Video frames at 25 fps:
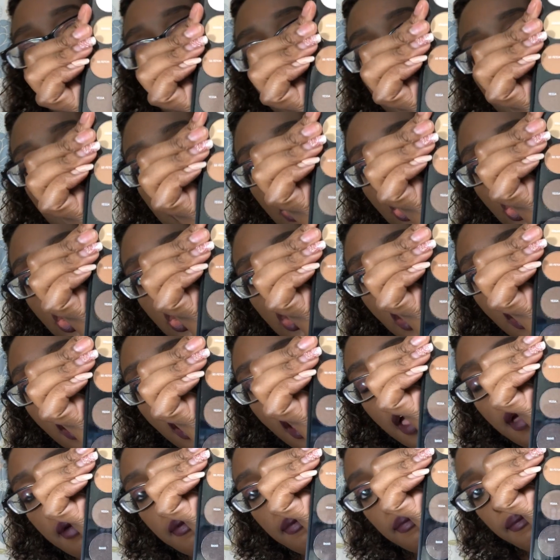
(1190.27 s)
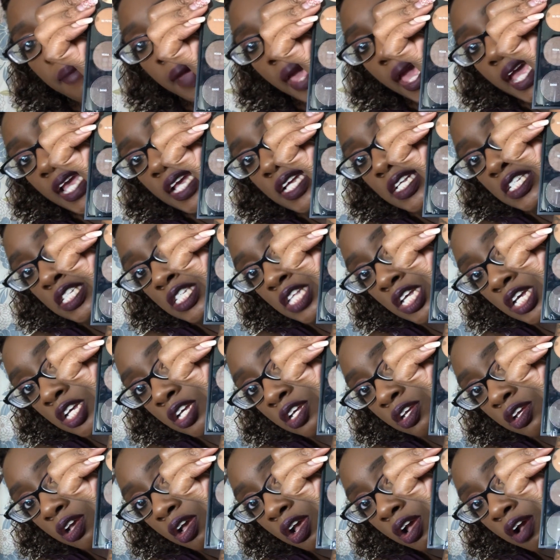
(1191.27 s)
that is
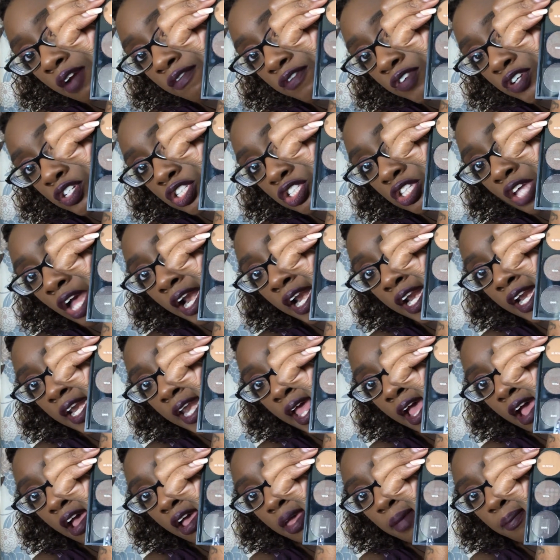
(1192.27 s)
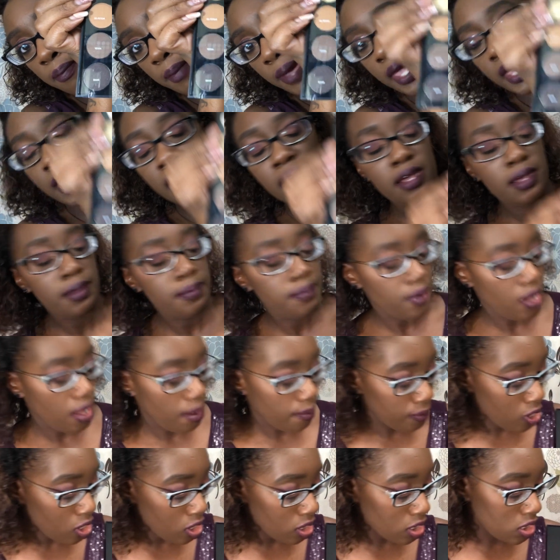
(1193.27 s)
amazing for starting out in makeup.
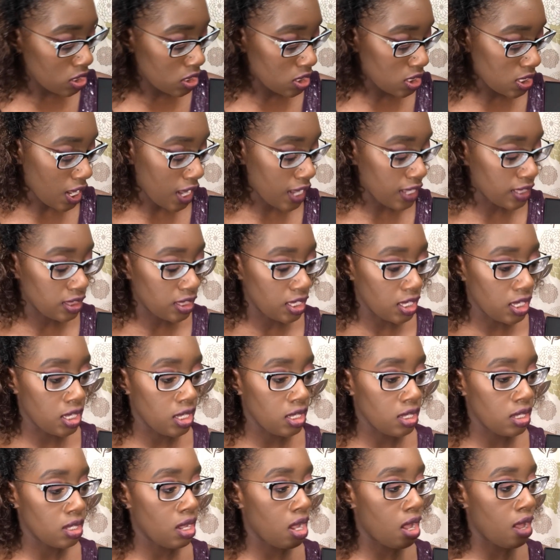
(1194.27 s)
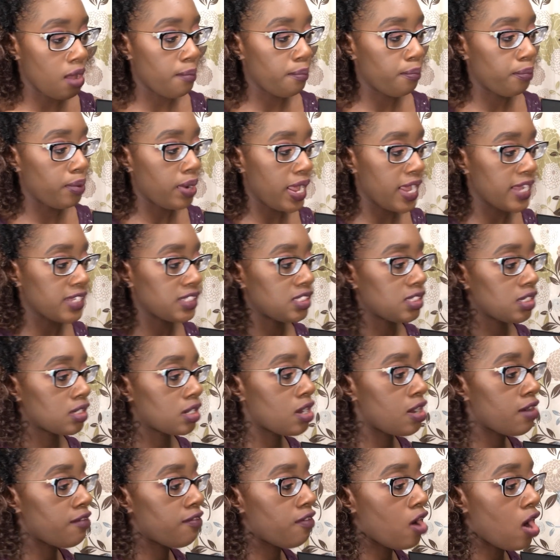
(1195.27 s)
I'm gonna take the
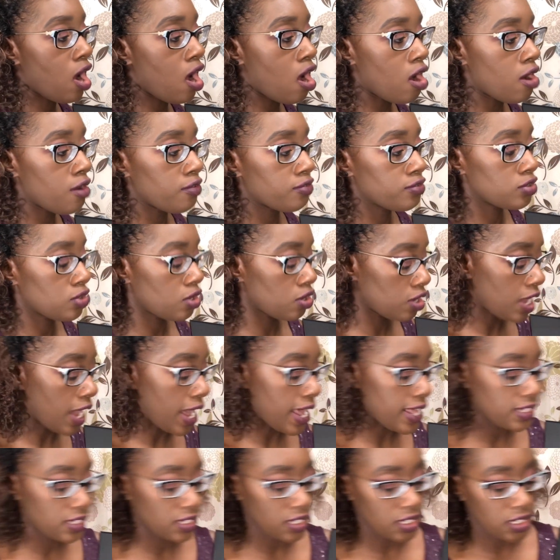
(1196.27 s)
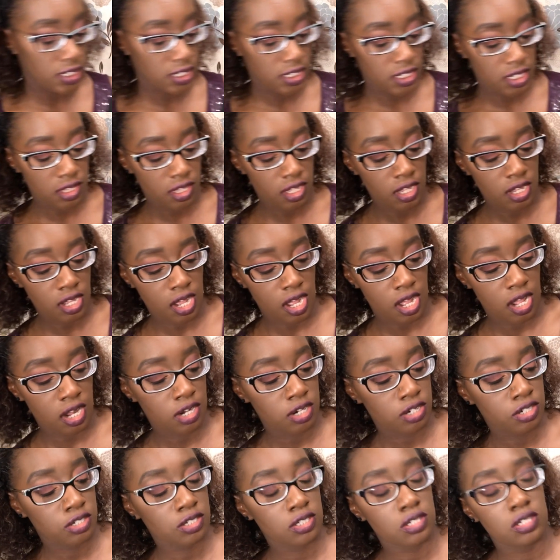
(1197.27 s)
plastic cover off so you guys can see the
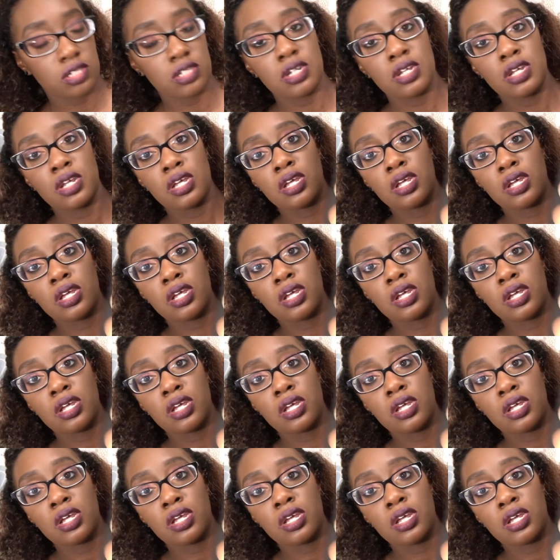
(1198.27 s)
colors.